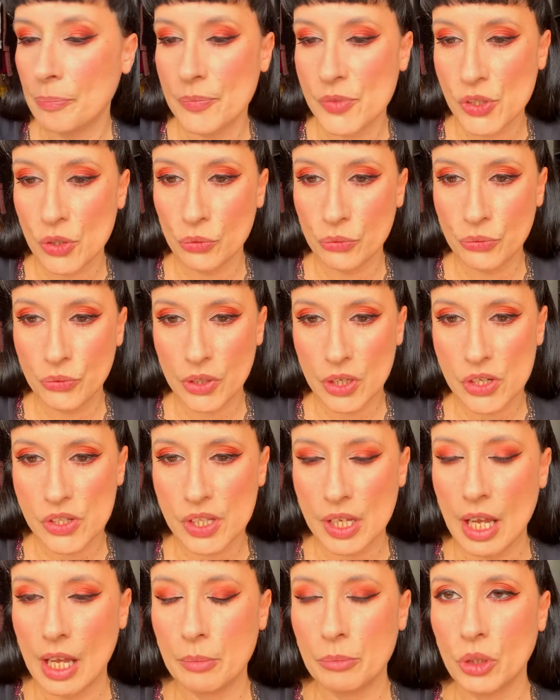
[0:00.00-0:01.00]
So
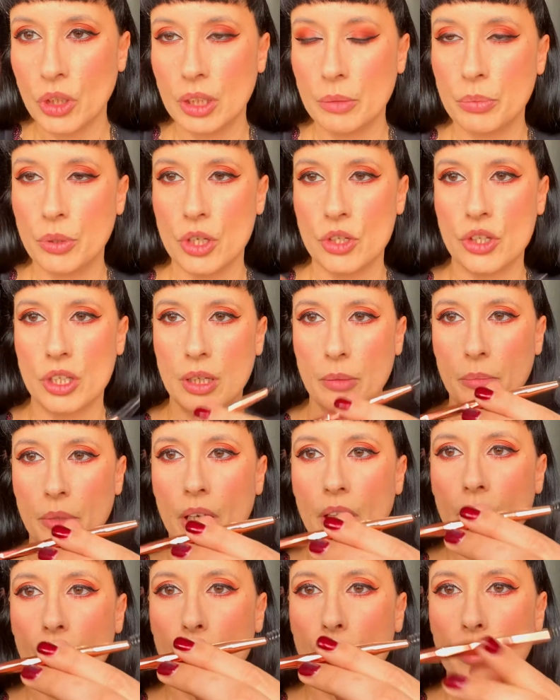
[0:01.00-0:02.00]
first I'm gonna brush them
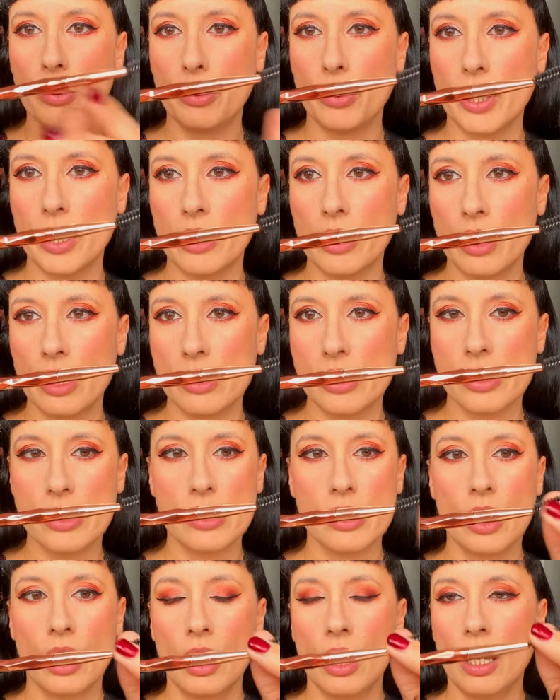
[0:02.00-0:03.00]
up with this